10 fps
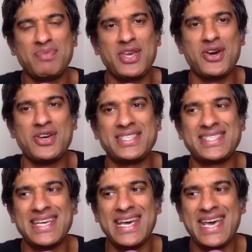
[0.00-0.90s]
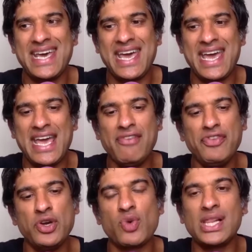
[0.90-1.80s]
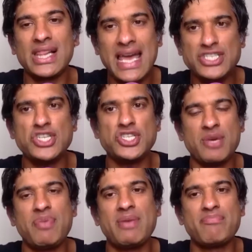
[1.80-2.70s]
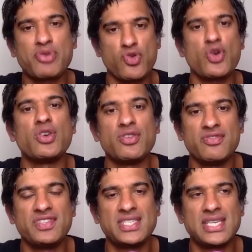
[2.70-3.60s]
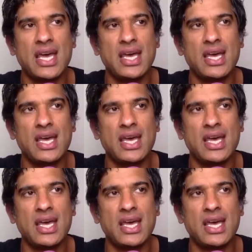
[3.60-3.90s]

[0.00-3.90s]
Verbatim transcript: Because if your relationship improves,